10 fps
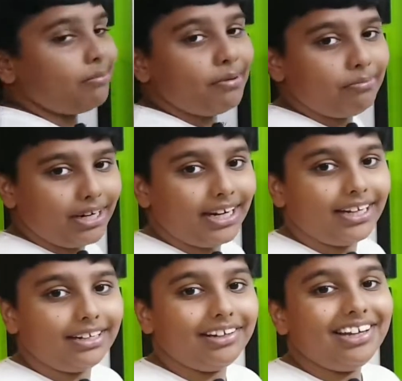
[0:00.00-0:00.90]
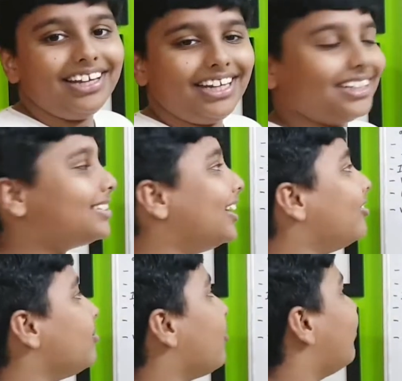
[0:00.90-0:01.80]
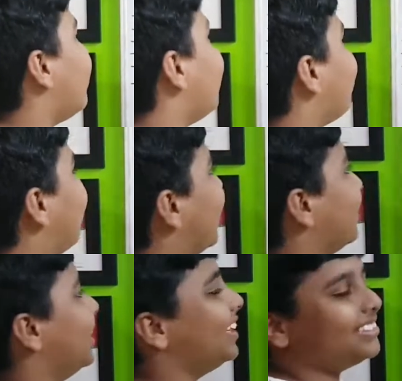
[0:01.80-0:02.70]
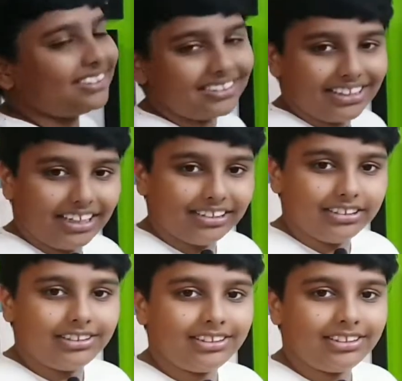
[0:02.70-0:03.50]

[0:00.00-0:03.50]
membrane. Yes, they will be formed by these things.